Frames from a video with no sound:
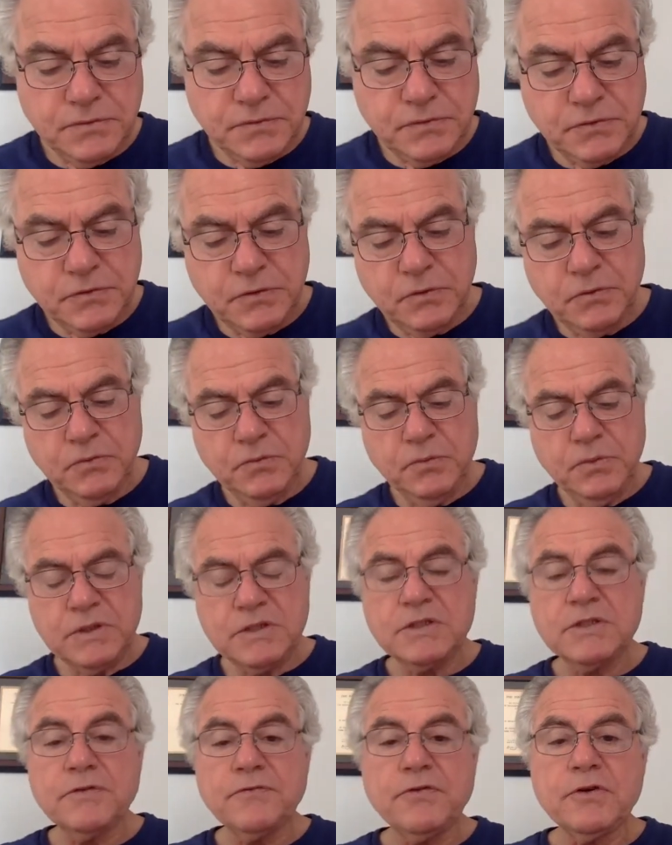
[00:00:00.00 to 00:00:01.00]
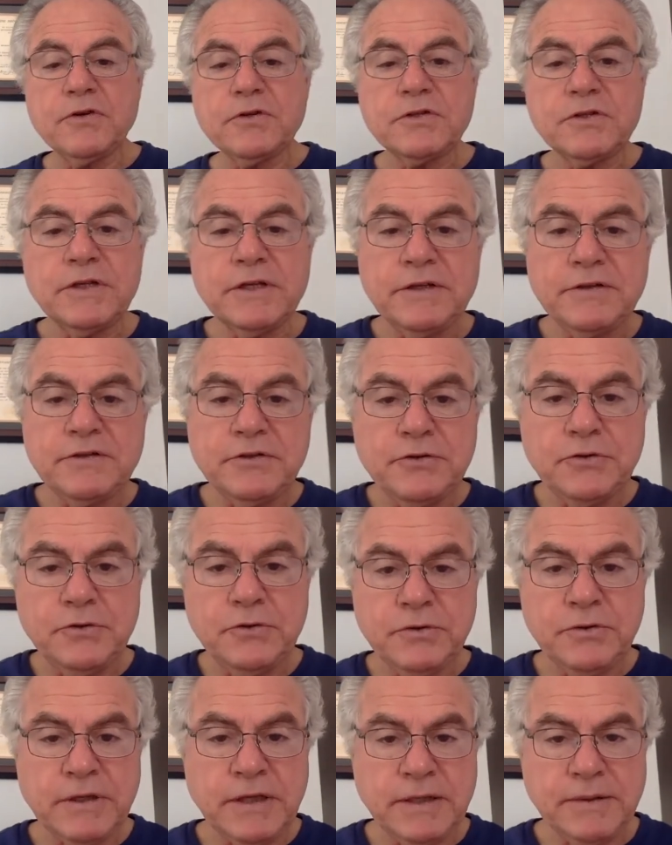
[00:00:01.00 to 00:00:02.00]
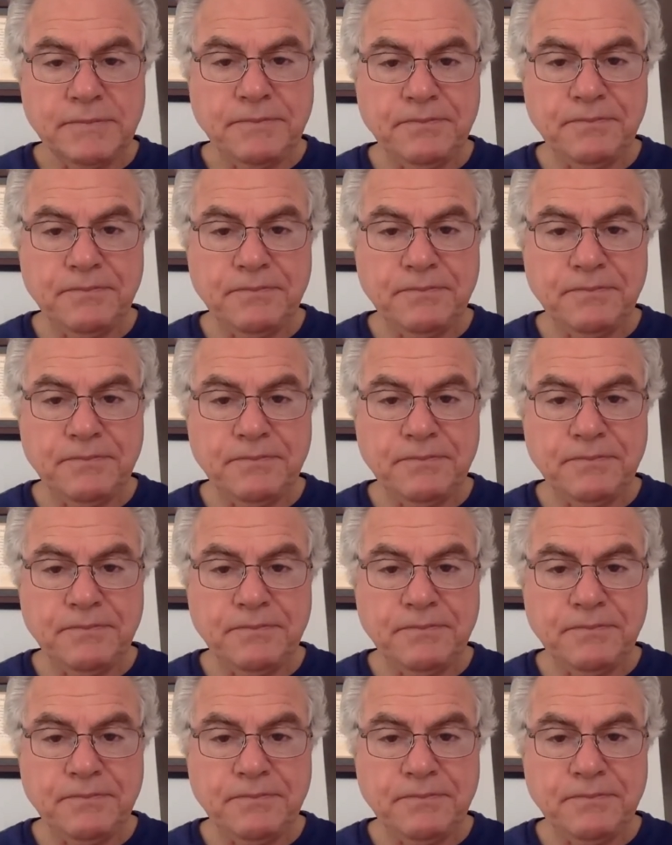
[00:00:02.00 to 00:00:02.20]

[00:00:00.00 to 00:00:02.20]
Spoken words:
so what's the first thing to do then